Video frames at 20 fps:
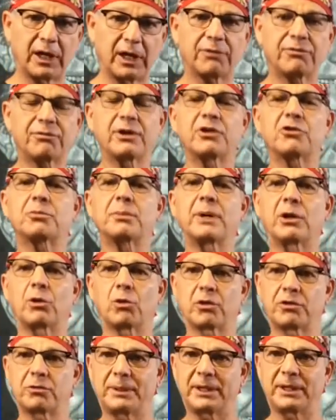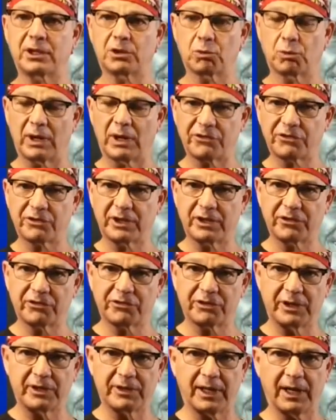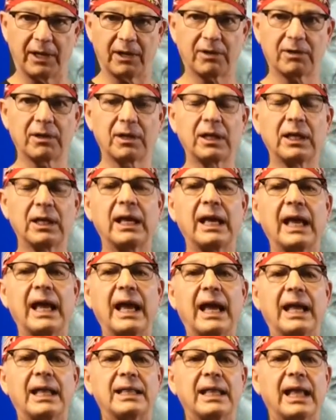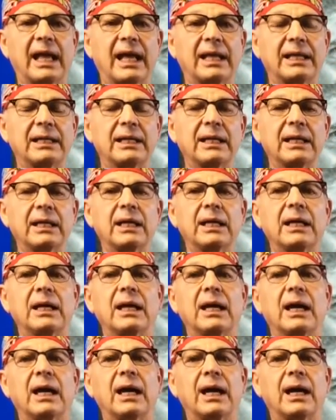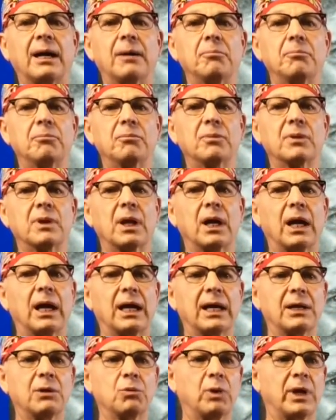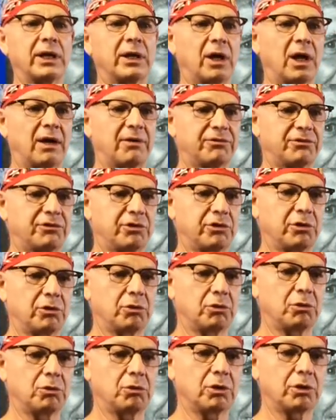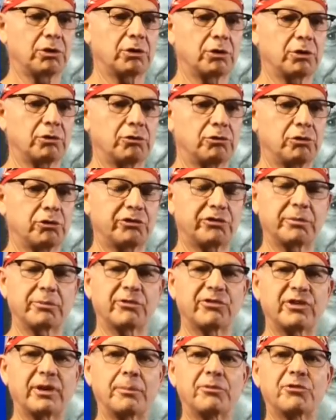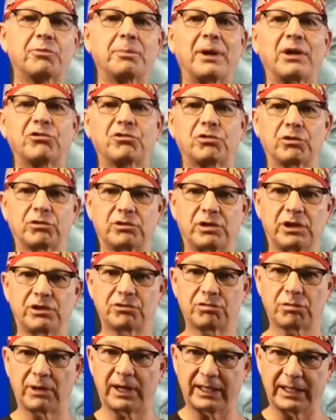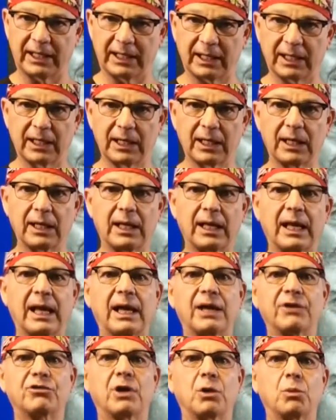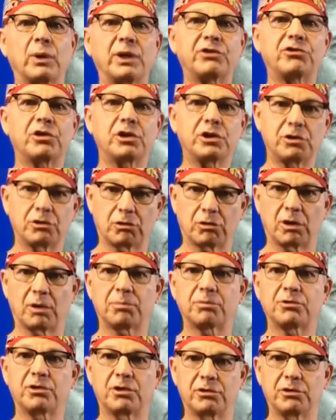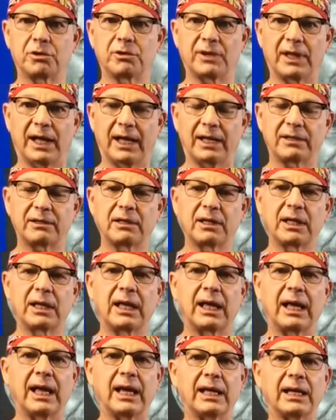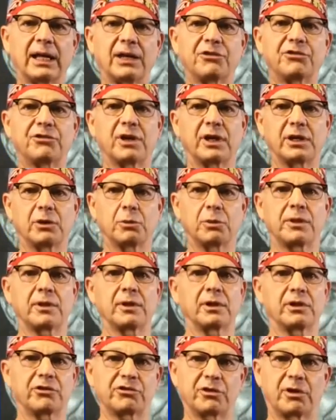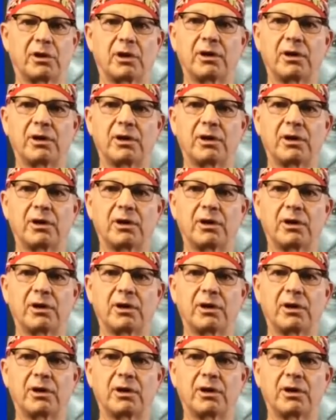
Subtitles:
there, and then I went off to do some subspecialty training. And so I went to Europe to do that. And I studied with Ilizarov and I studied with Bastiani.